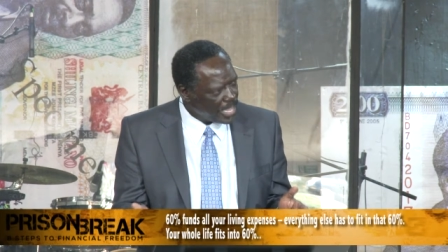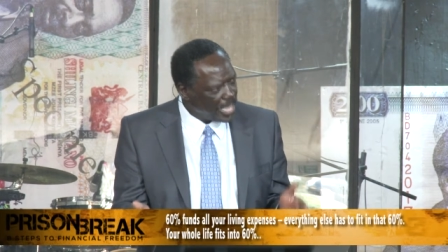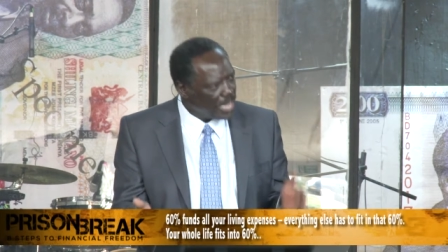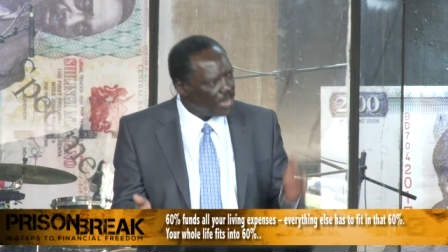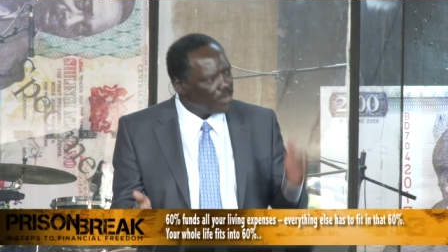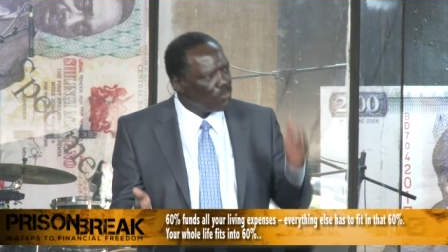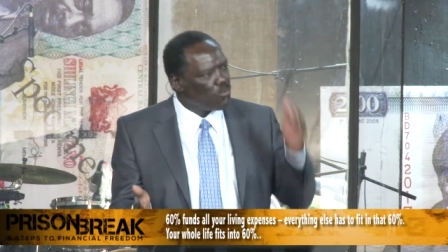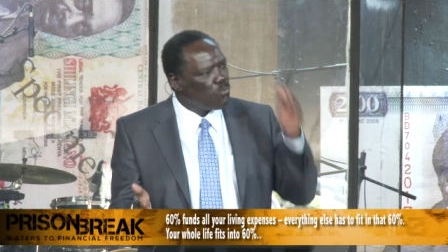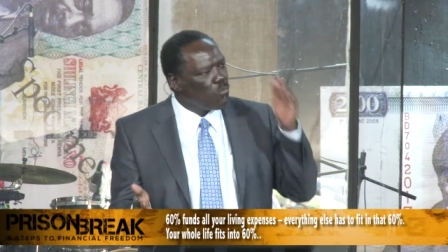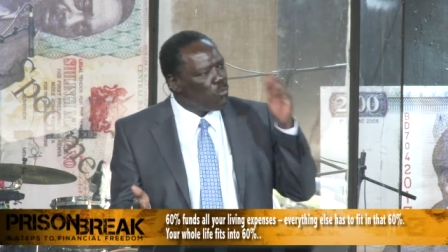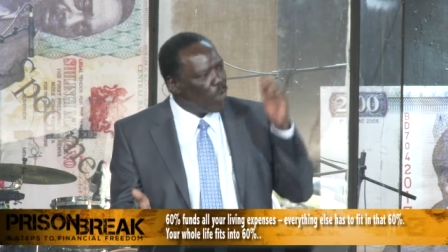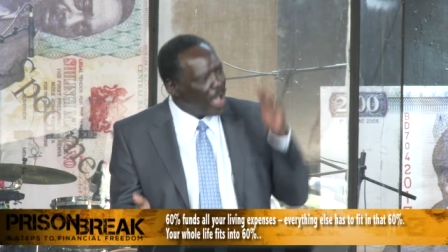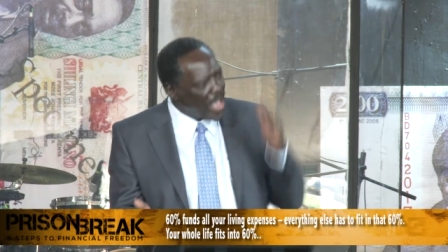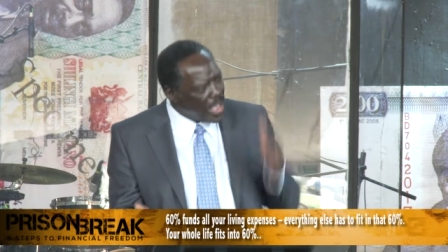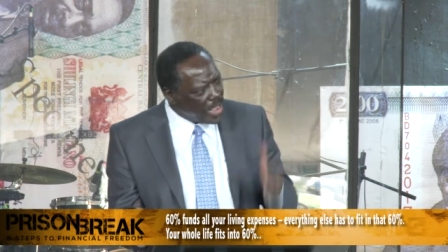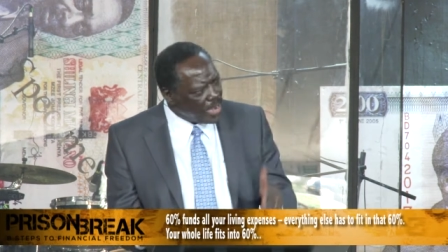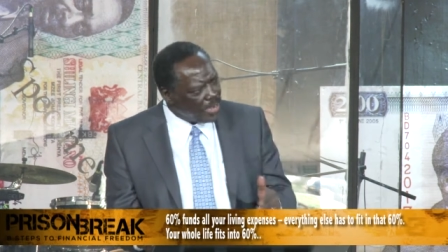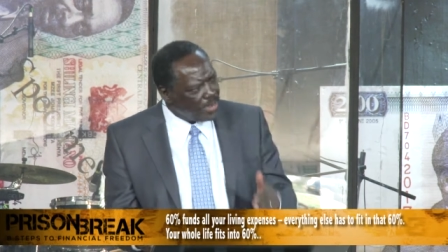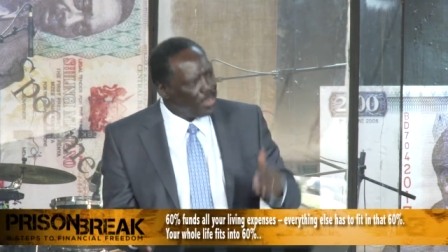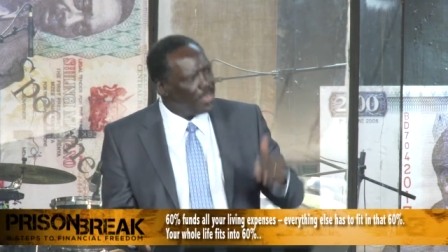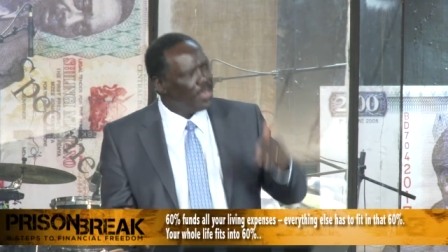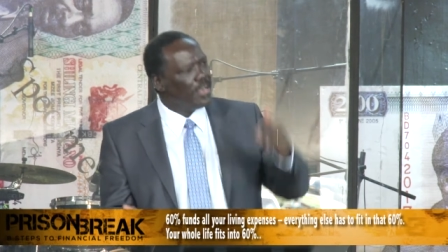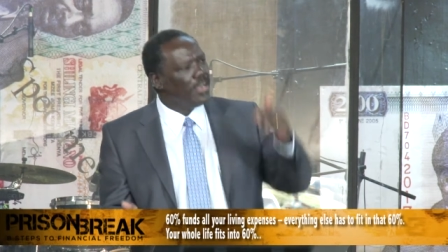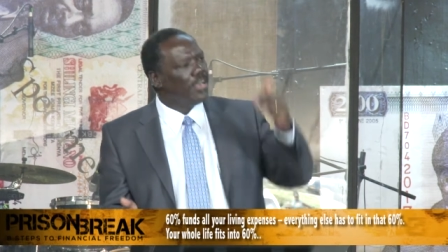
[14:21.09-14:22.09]
And
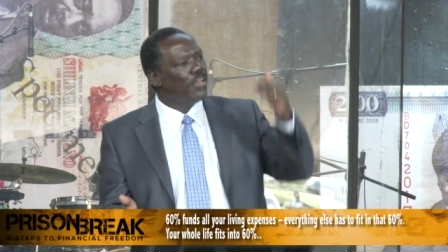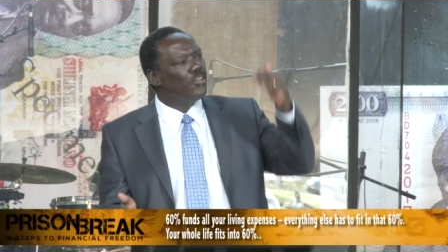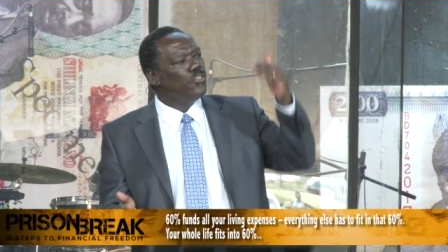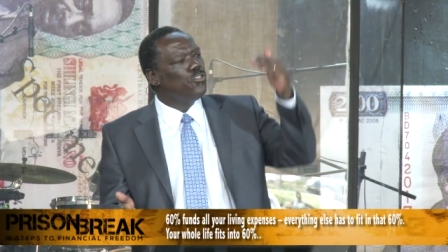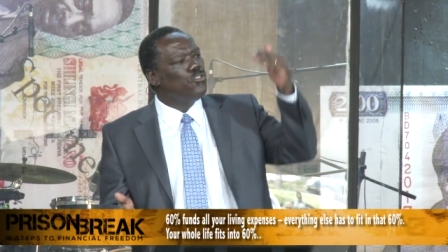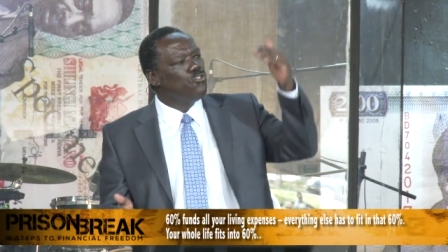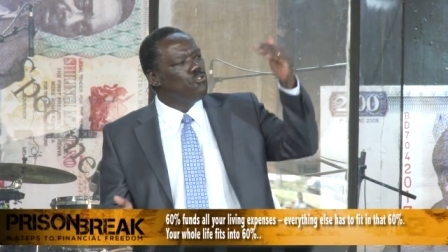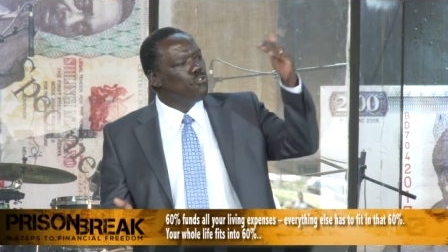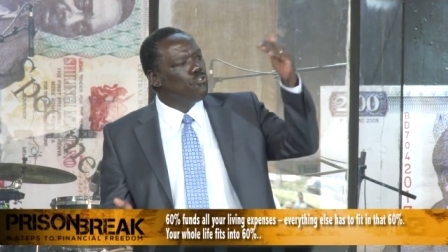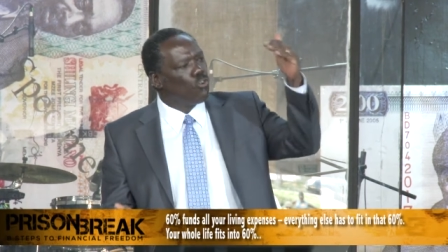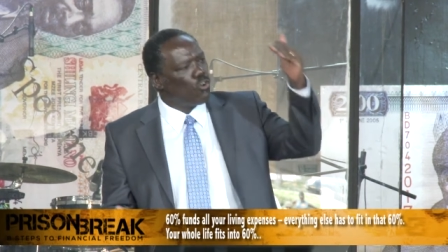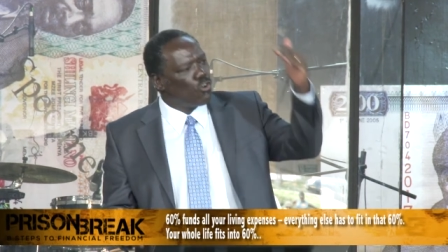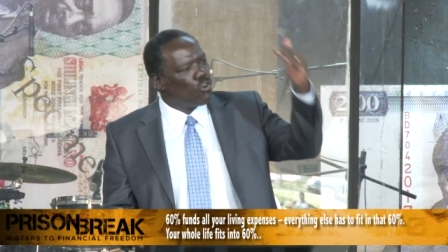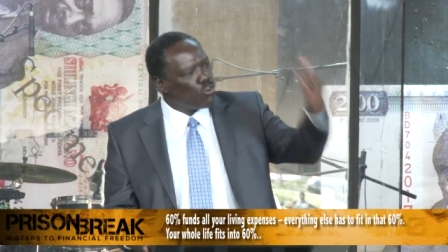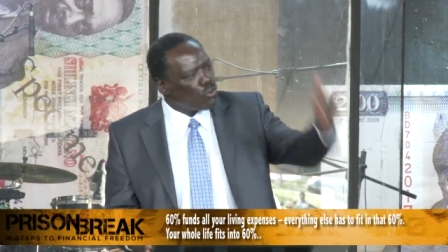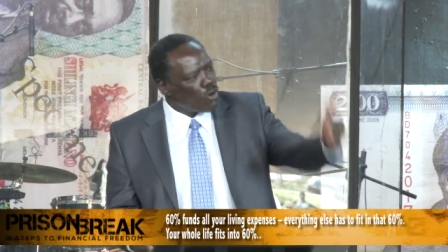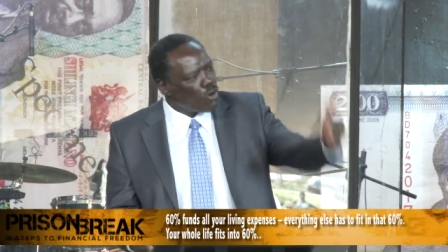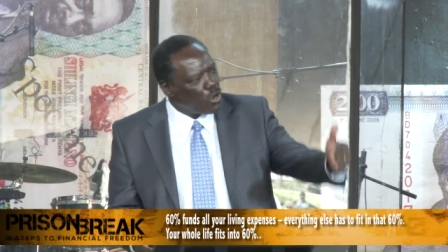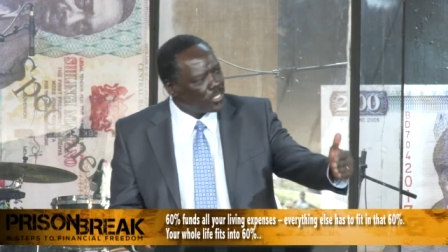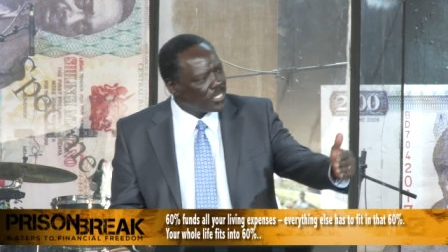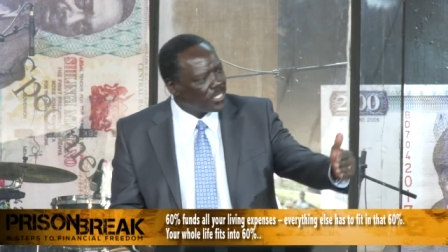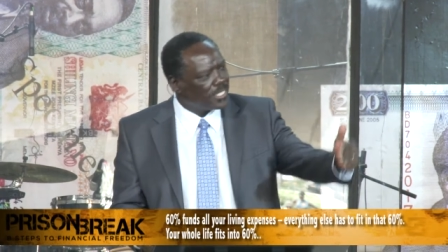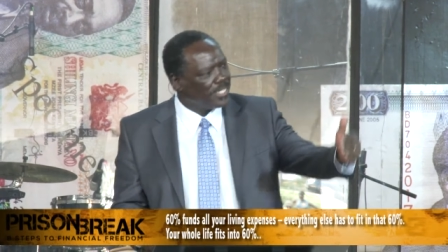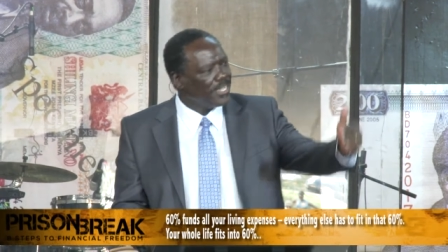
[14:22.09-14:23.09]
when you
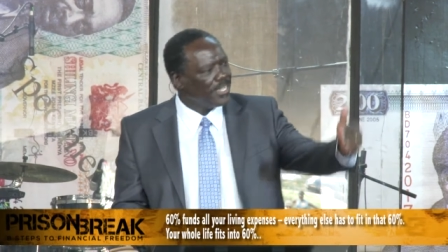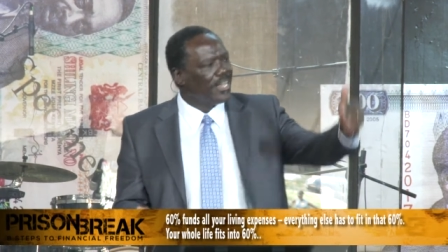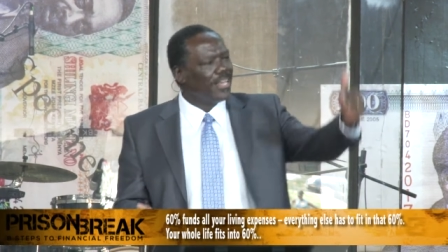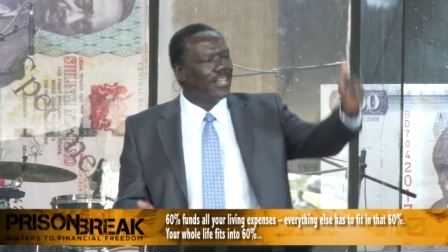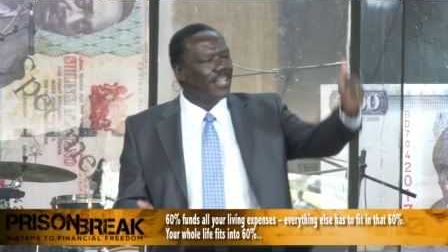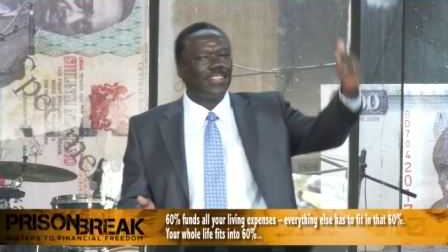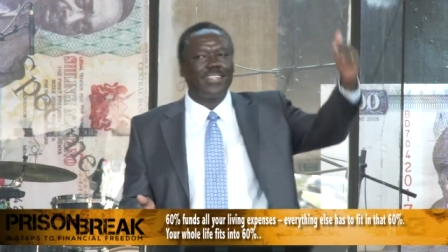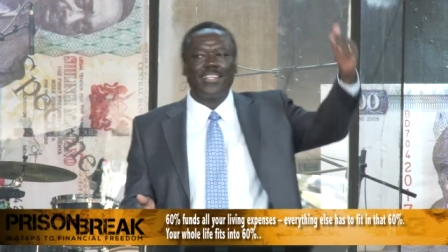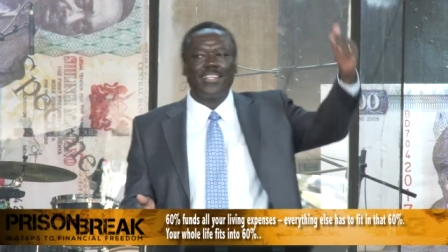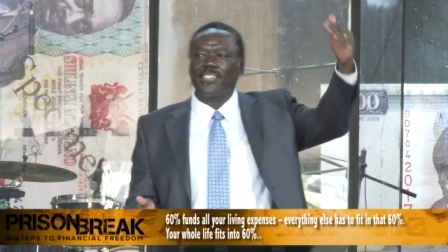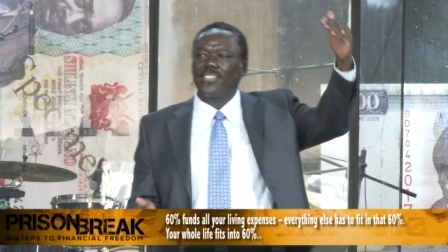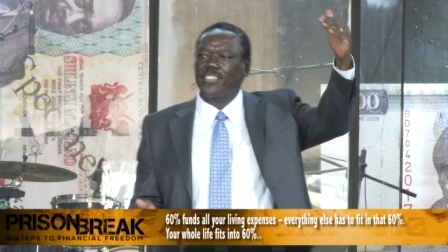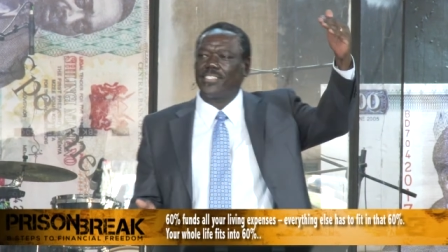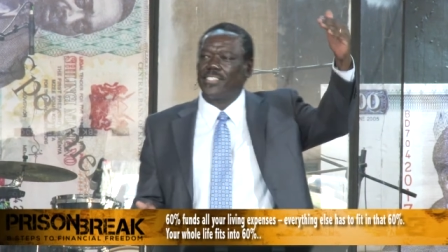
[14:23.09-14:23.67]
cross the